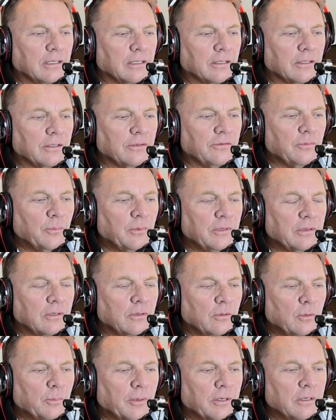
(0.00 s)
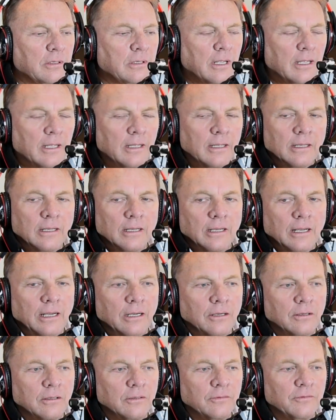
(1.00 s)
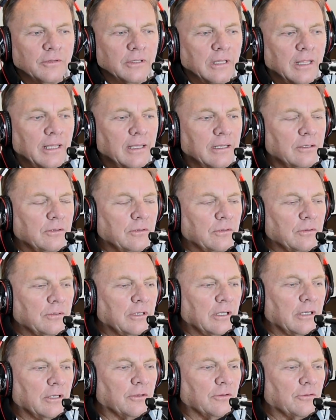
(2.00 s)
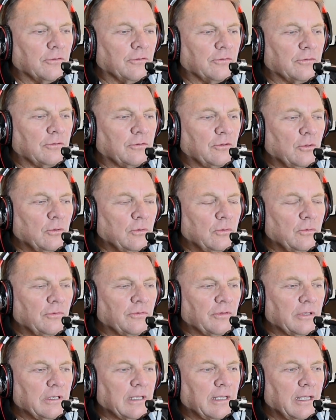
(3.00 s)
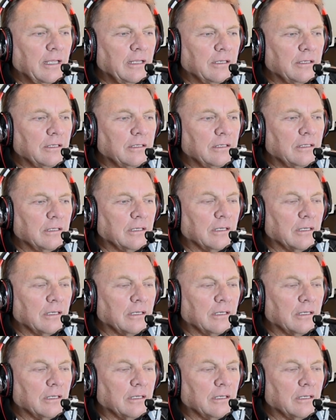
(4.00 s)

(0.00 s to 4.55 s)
Elizabeth Cooper out of Atlanta, who does three syndicated